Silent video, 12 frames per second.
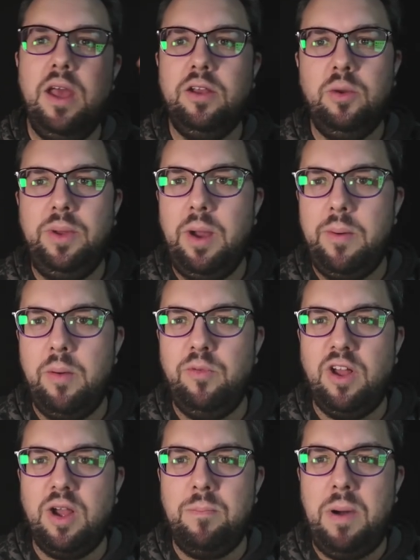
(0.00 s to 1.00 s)
Can we come up with
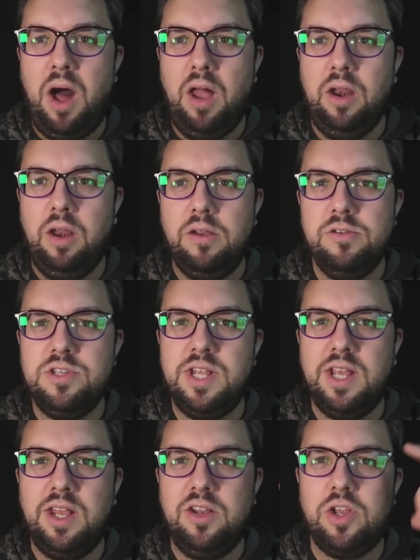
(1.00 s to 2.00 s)
like a pun?
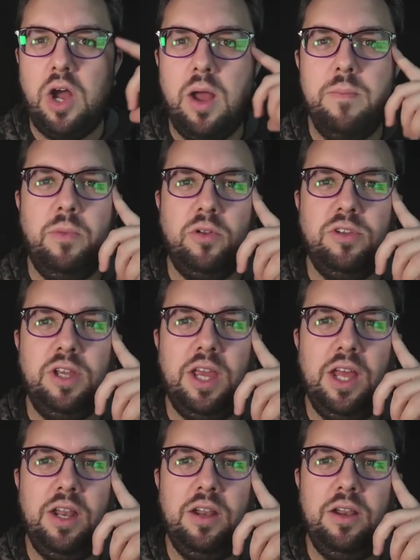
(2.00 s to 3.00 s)
Ticking time bomb,
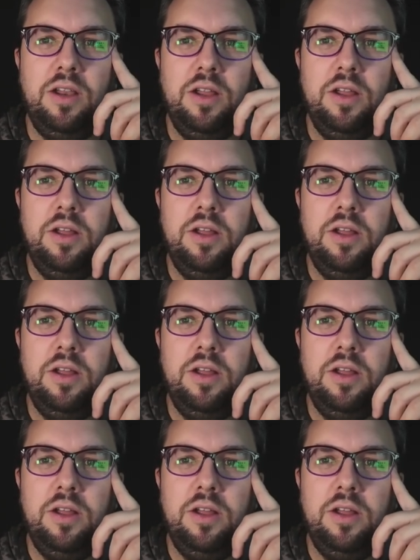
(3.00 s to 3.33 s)
ticking